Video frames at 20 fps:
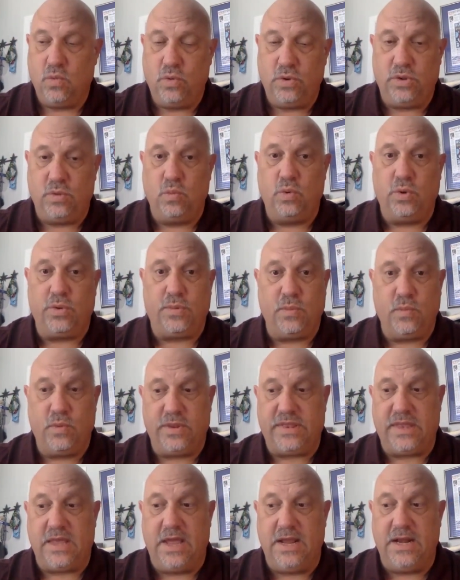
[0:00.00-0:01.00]

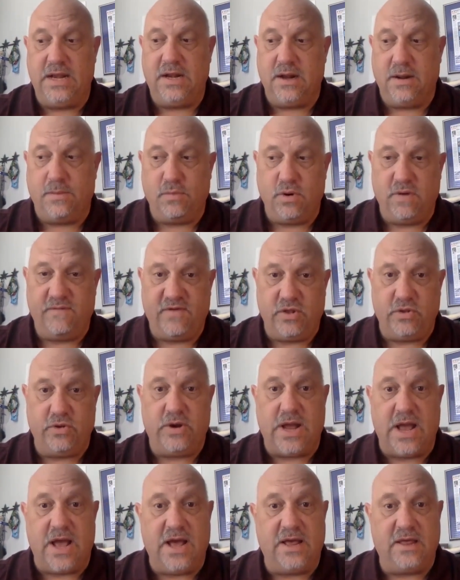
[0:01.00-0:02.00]
with a number of other
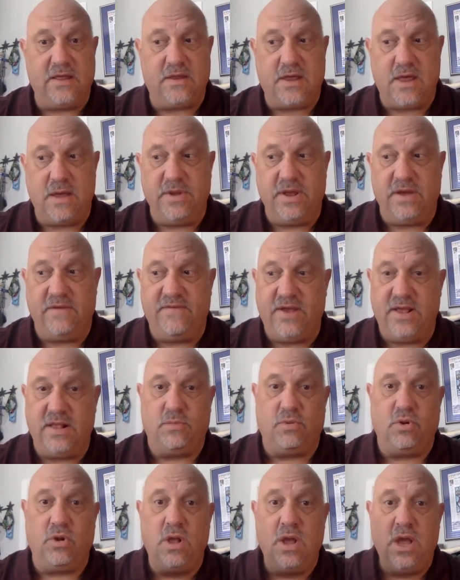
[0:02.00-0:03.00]
guys coming
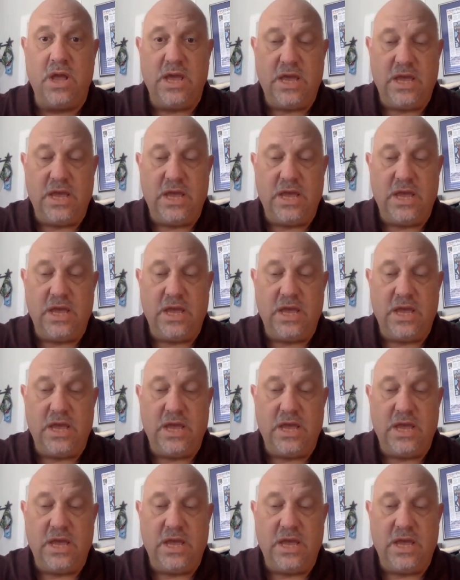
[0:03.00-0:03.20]
available.